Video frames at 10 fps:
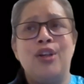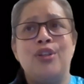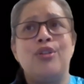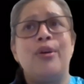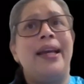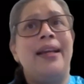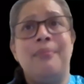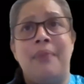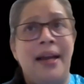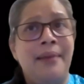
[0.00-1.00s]
So
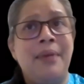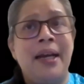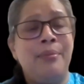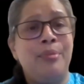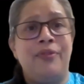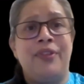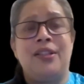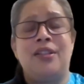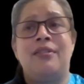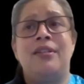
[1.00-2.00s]
in my mind,
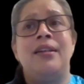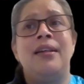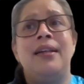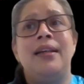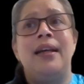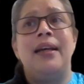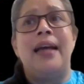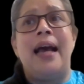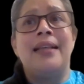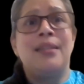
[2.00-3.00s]
Professor,
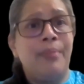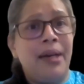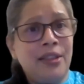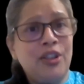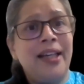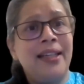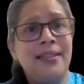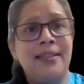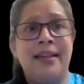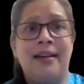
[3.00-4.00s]
as much
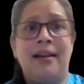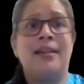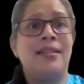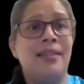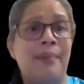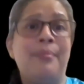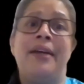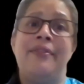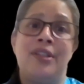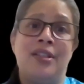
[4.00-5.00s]
as there are some
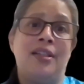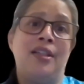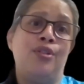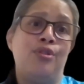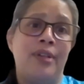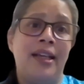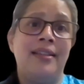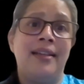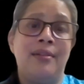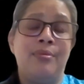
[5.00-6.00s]
diversities today
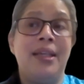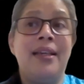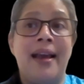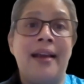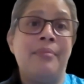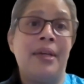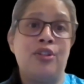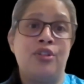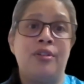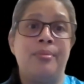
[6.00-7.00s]
that we can
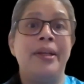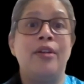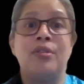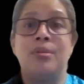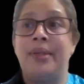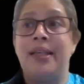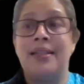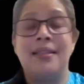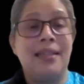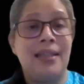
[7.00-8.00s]
measure because we
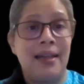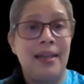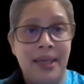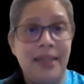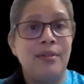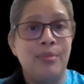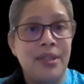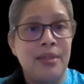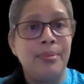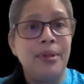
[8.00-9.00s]
can see and make it
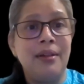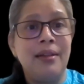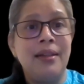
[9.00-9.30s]
visible,